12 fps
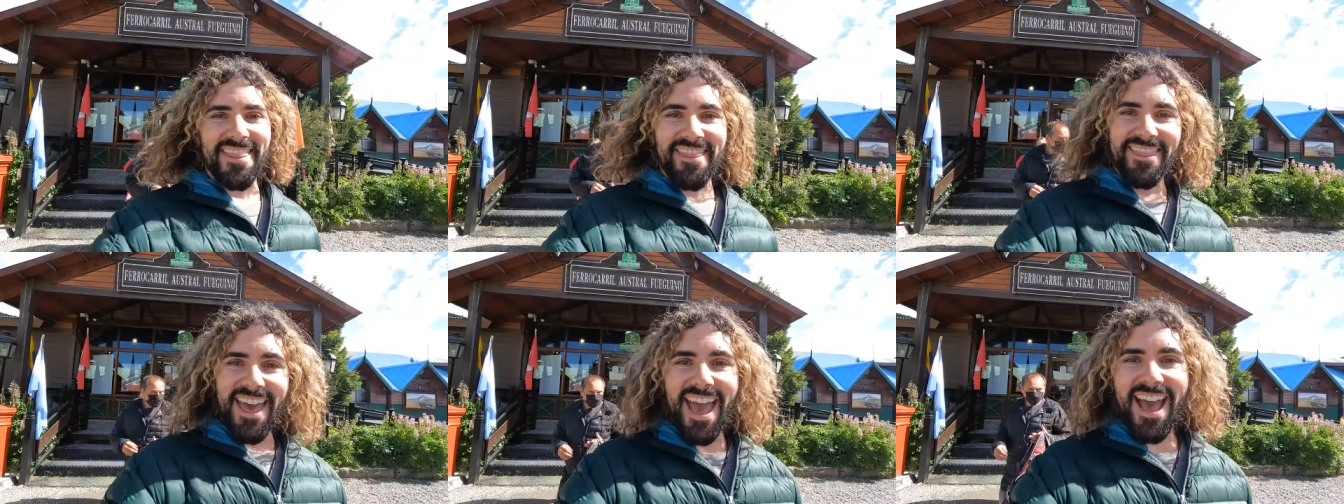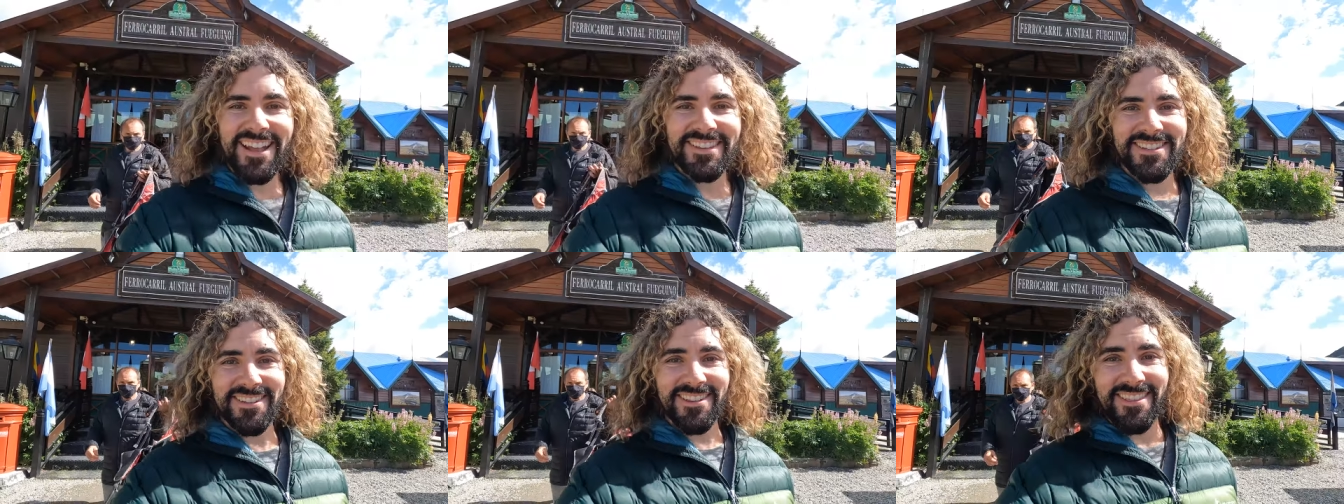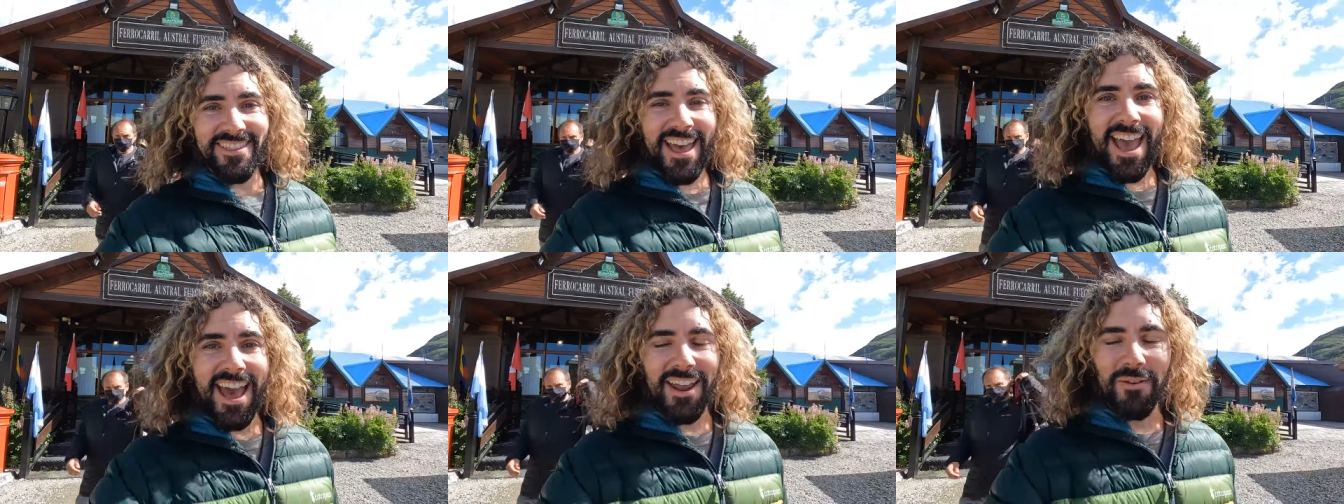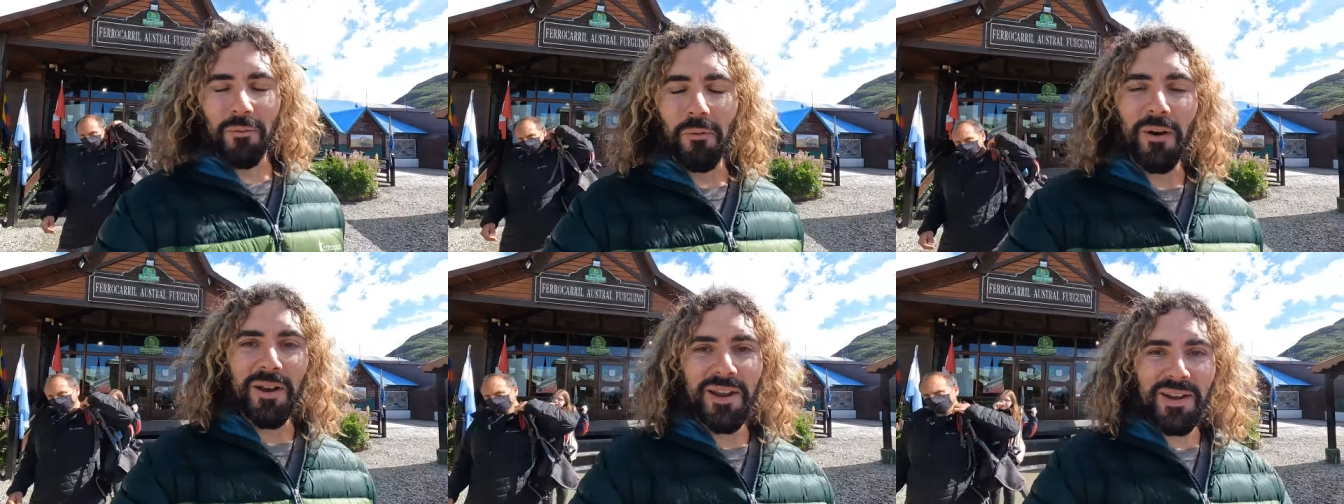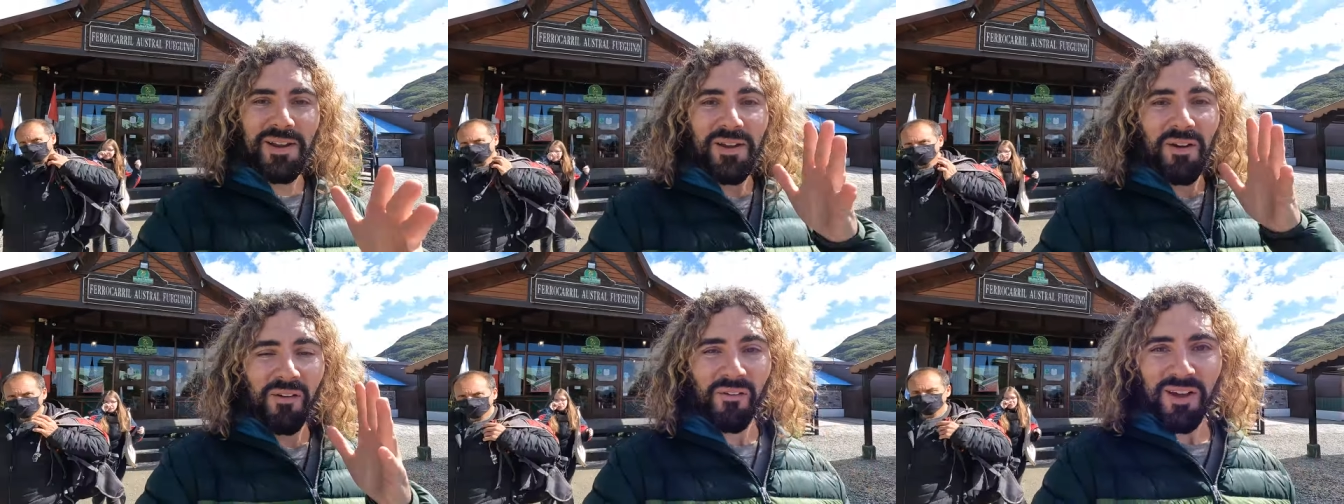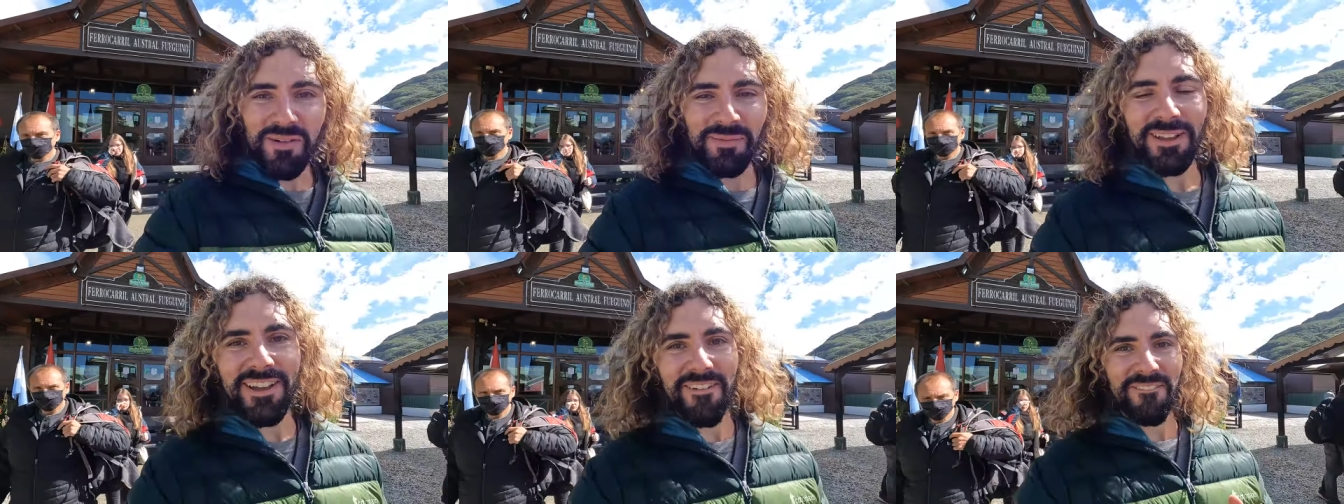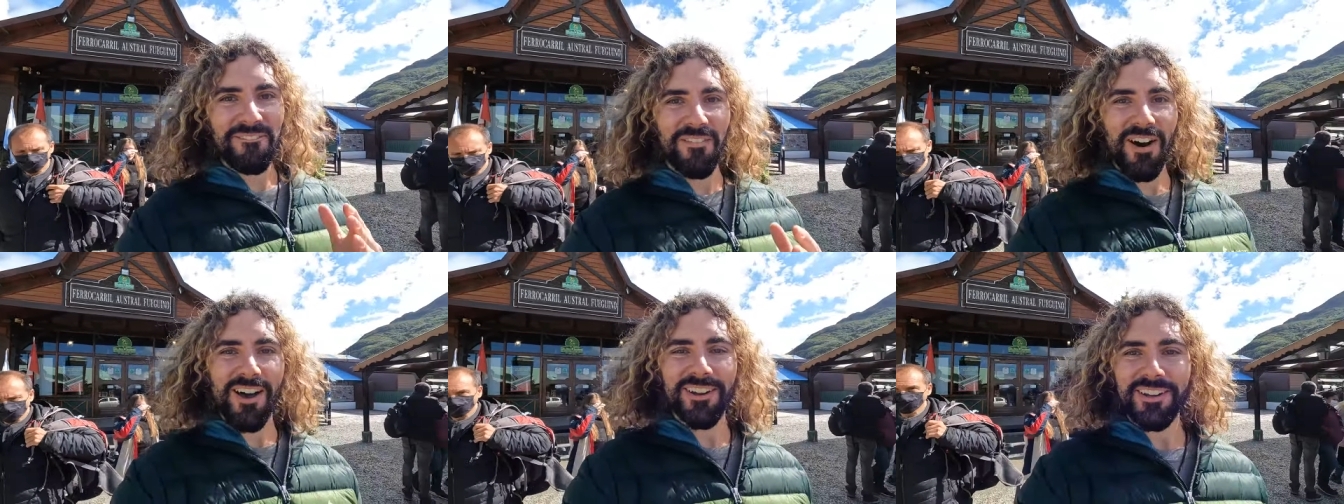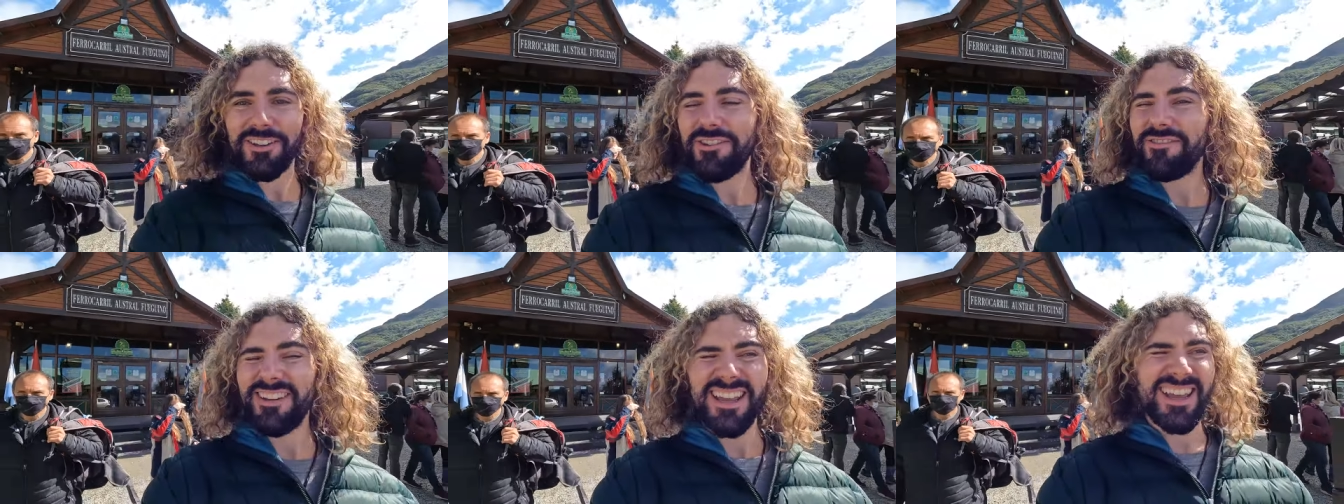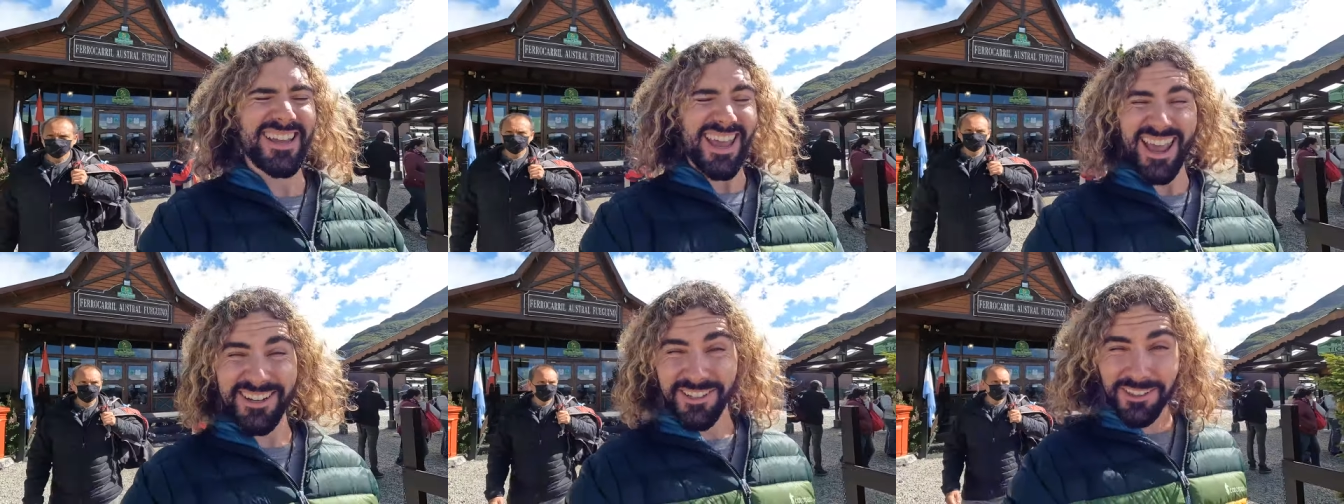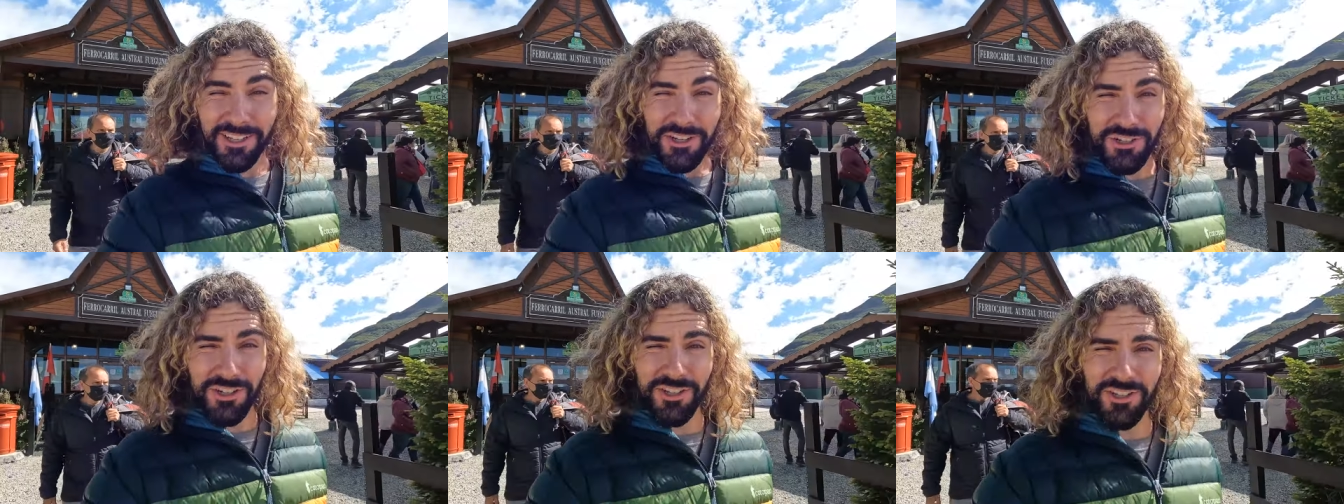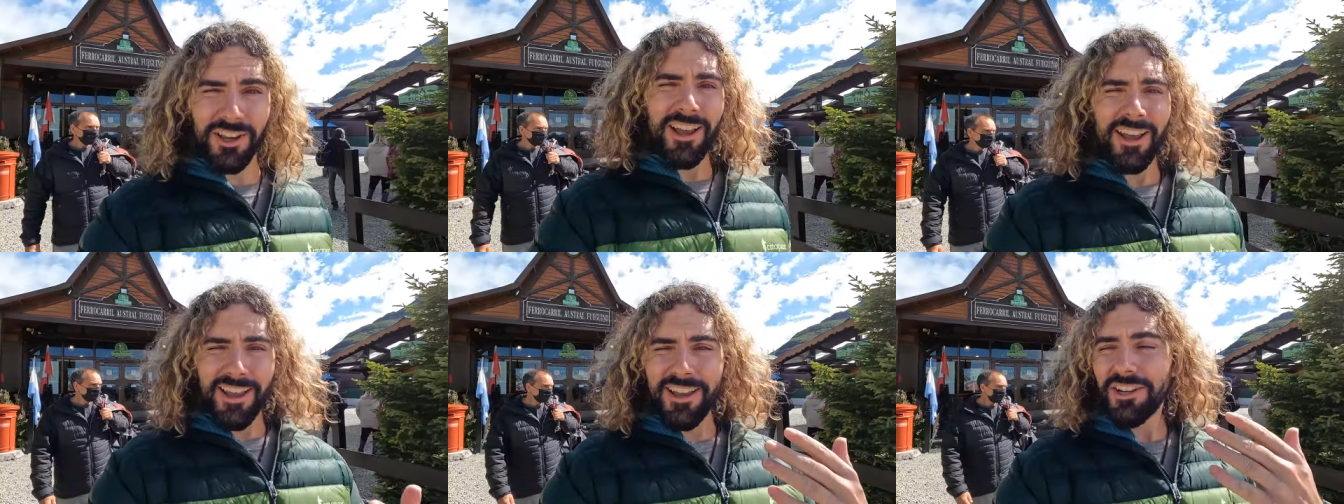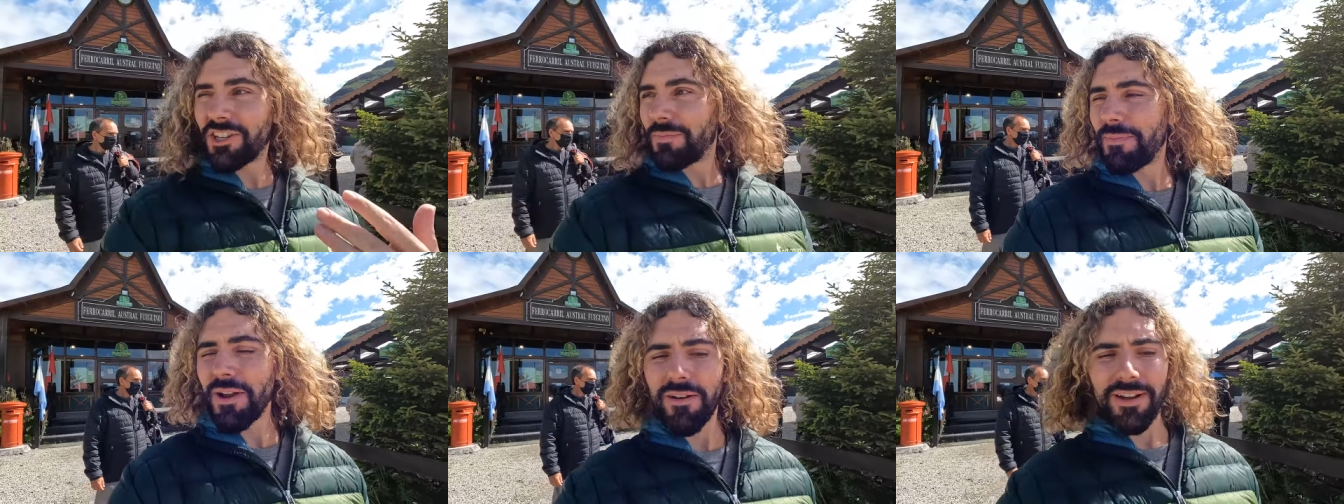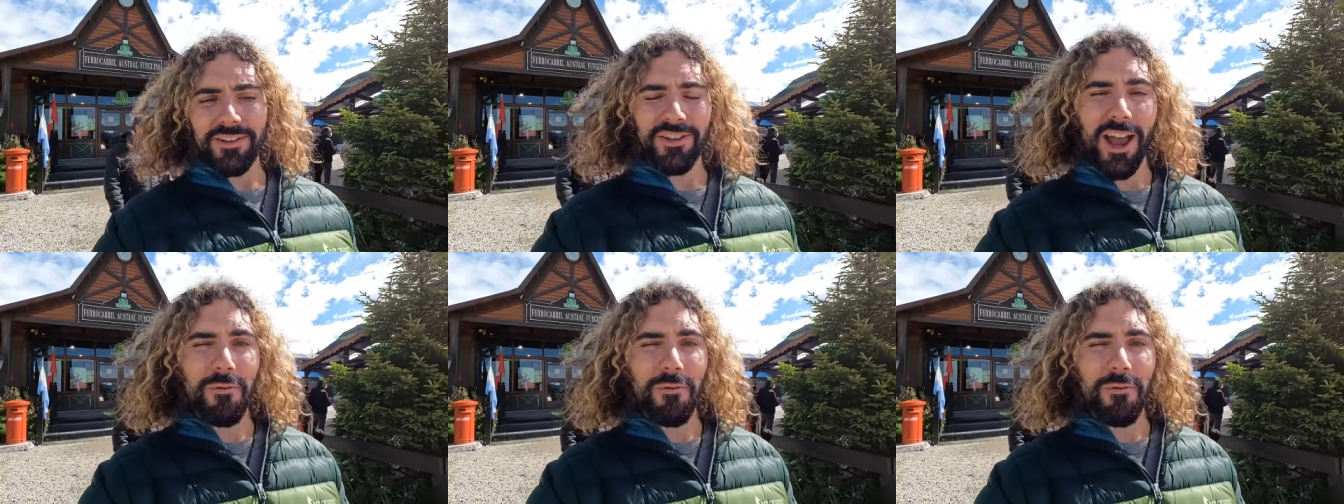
And that's that. What an incredibly fun, unique, and delicious experience.